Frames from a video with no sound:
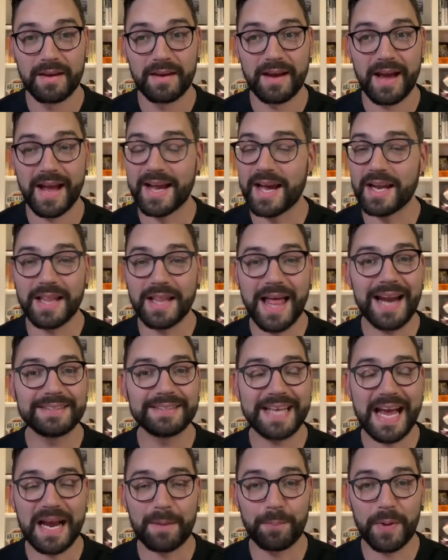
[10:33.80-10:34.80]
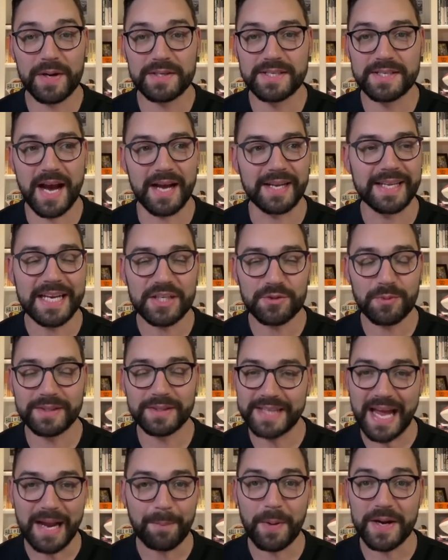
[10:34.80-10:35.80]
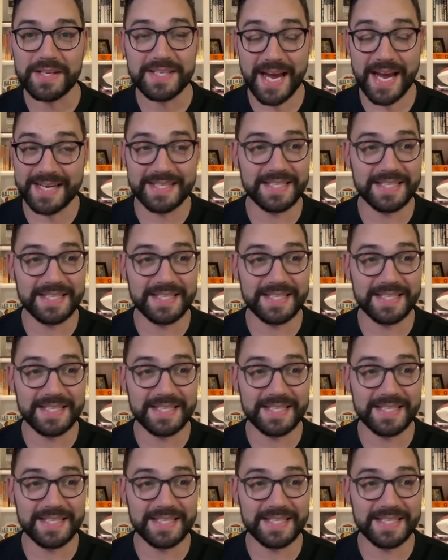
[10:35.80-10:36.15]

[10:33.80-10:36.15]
I got a lot of Dak Prescott. Guess what? Dak Prescott